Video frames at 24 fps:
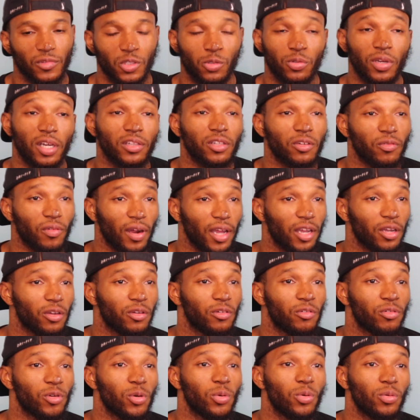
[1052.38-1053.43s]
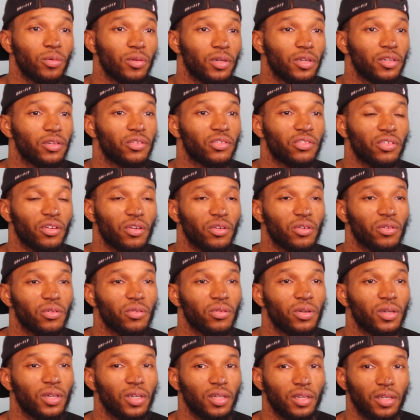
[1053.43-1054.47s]
You got the right crew in your
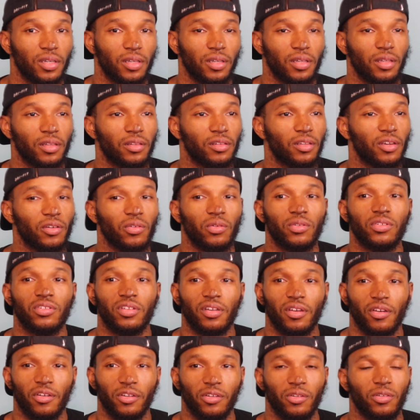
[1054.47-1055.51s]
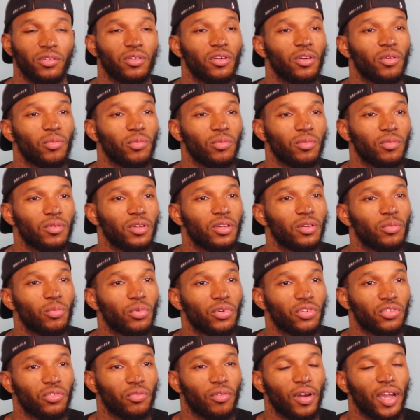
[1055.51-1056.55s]
circle, they're gonna tell you, you know,
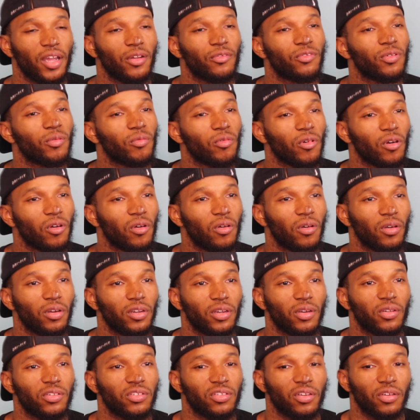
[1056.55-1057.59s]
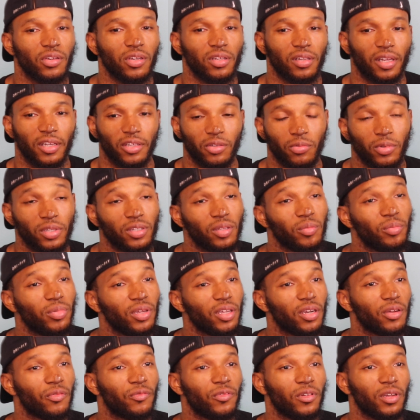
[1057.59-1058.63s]
what's right from wrong, and they'll tell you, like, you need to be
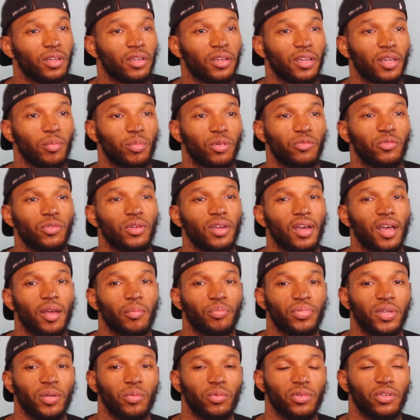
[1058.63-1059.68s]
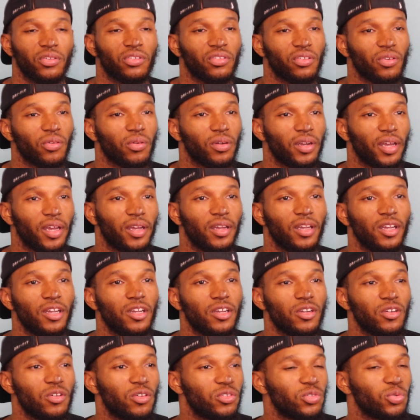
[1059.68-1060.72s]
there for your kid. But if you got people in your circle that
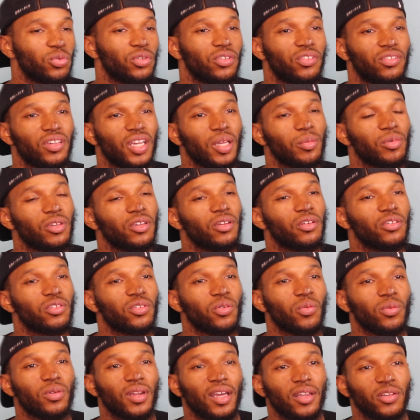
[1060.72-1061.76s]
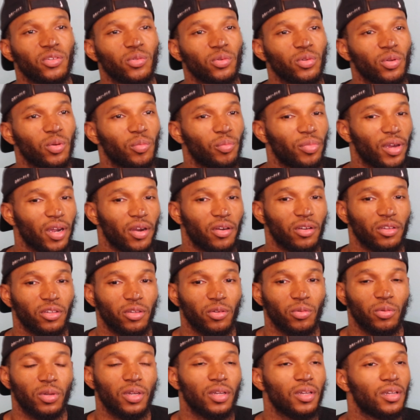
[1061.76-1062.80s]
doing the same thing you're doing, not doing no better than
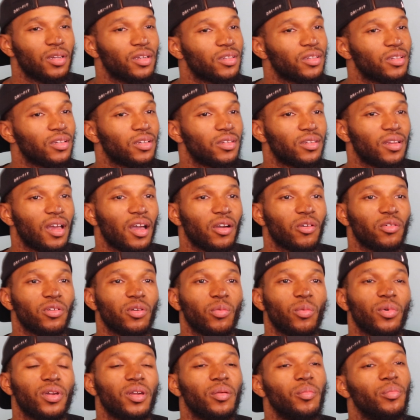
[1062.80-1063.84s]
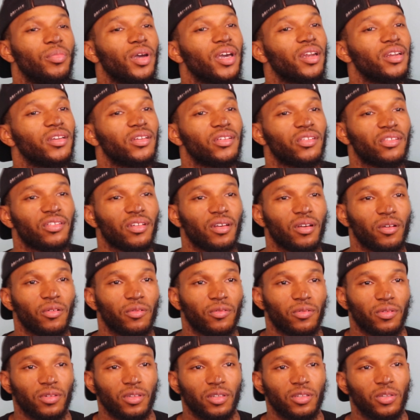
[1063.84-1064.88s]
you, you're not gonna want to better
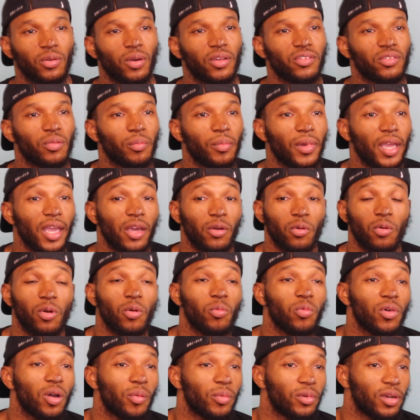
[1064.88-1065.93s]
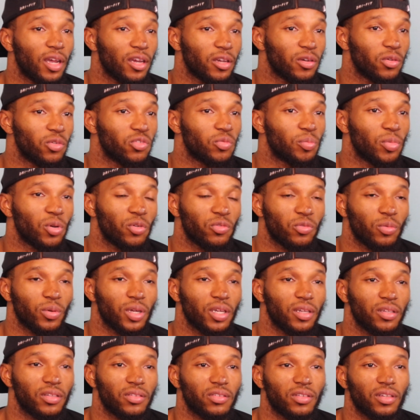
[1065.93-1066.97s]
yourself. You know, as a man or woman, that goes both
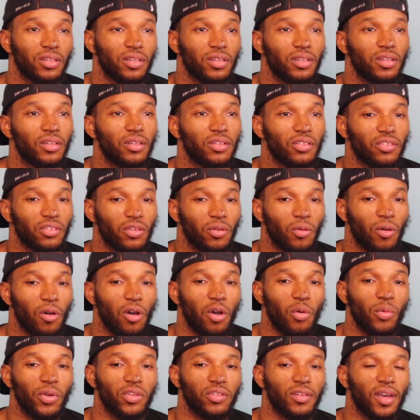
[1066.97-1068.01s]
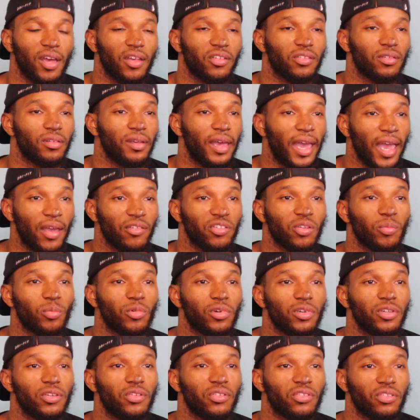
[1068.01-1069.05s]
ways. So always got to have
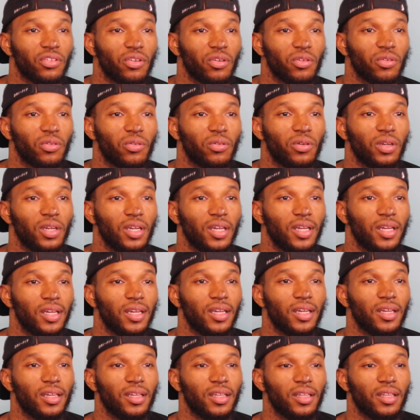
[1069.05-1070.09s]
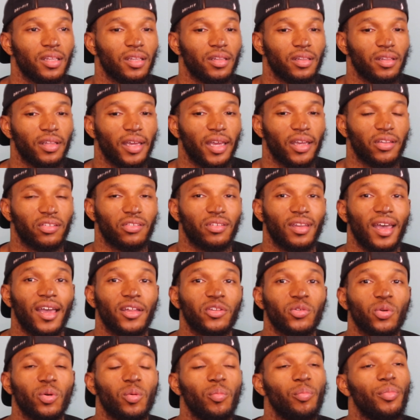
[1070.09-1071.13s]
someone in your circle that's
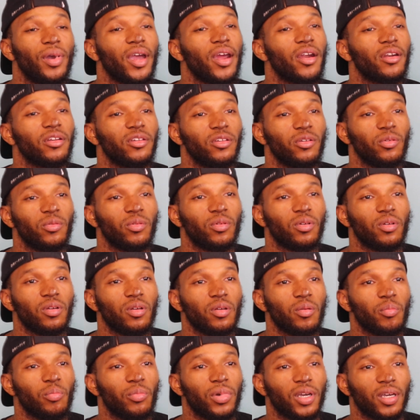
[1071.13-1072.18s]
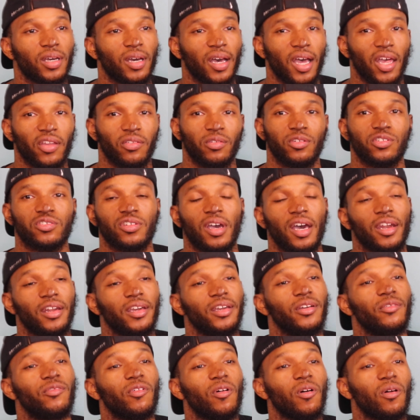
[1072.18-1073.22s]
not doing better than you, but constantly trying
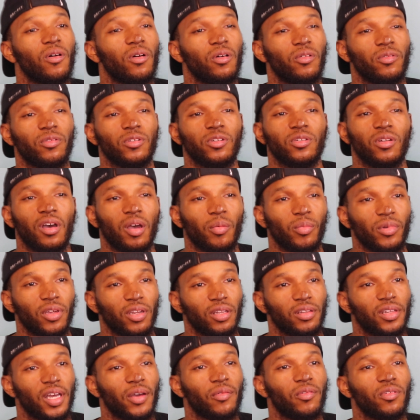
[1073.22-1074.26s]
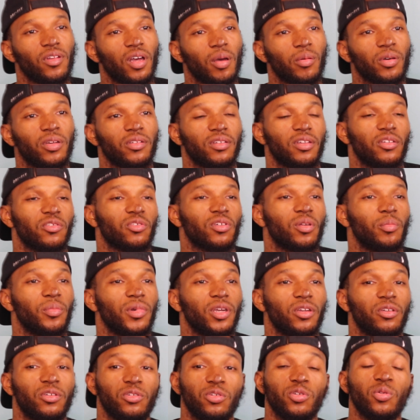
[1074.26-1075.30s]
to evolve, you know what I mean, level up, because then it's gonna
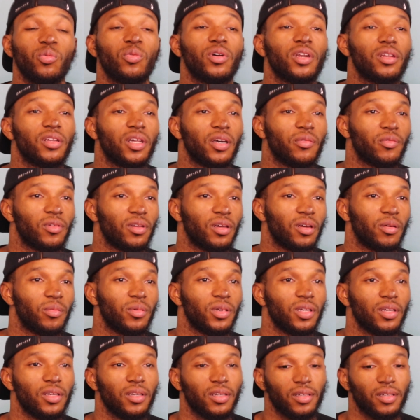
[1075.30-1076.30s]
make you want to level up,